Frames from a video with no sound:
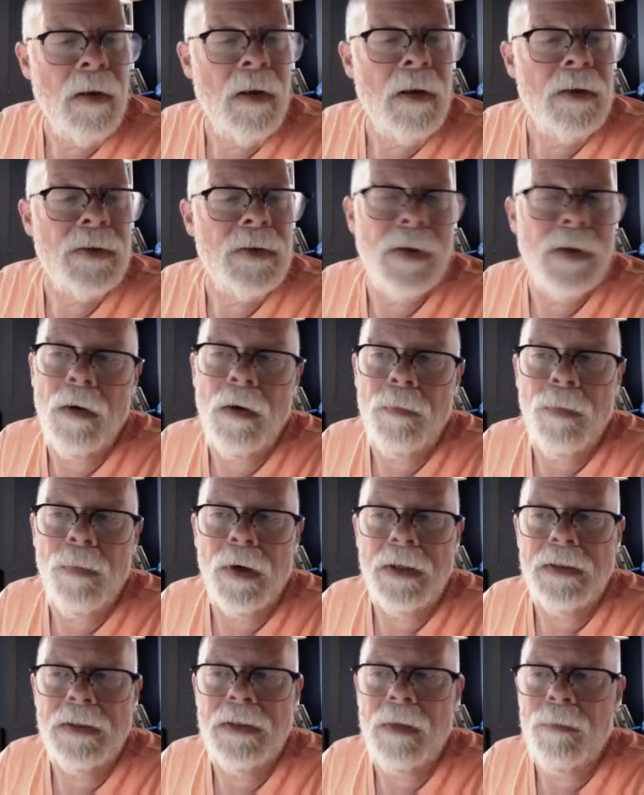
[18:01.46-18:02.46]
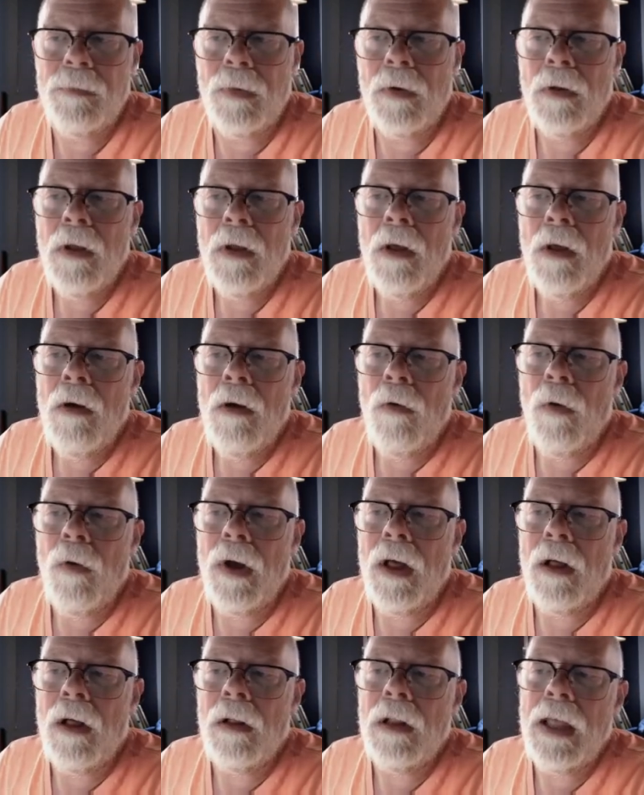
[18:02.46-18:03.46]
So, pretty simple.
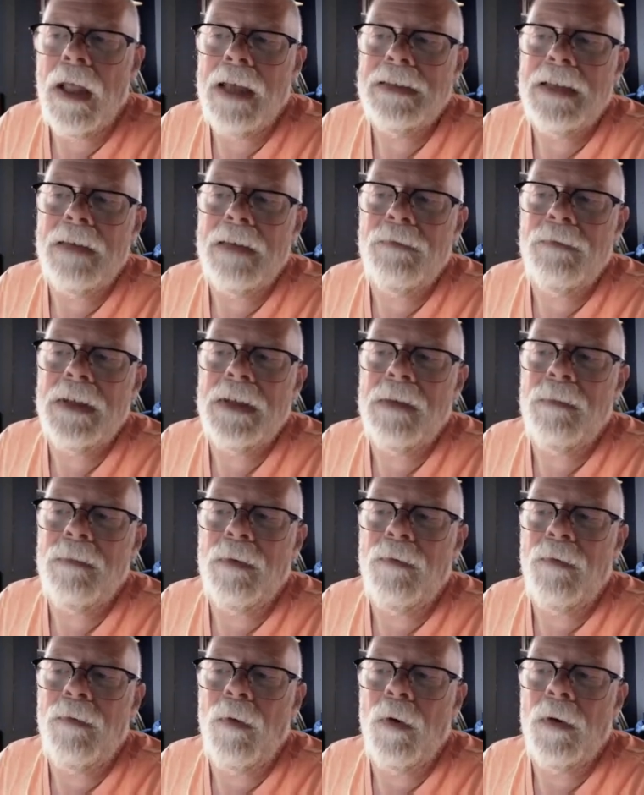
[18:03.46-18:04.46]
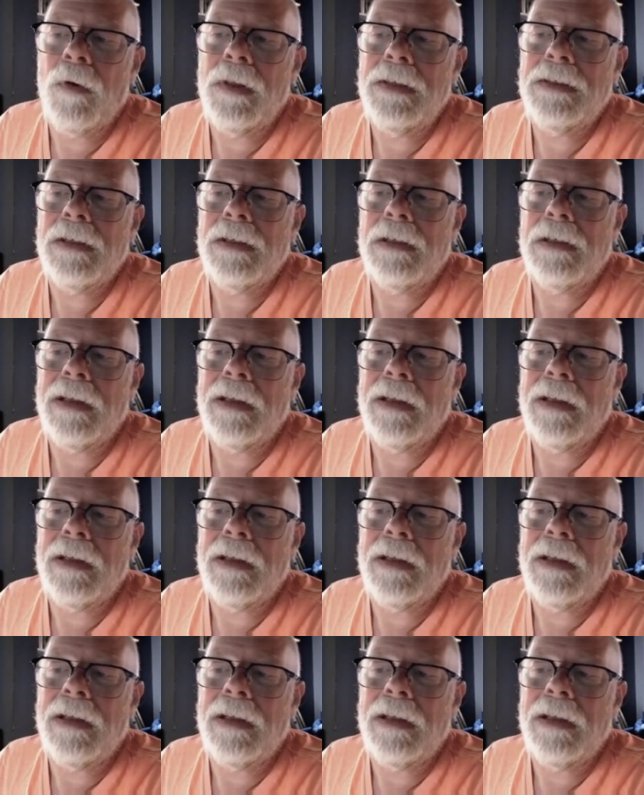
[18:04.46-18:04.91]
Well, as I've said before, these little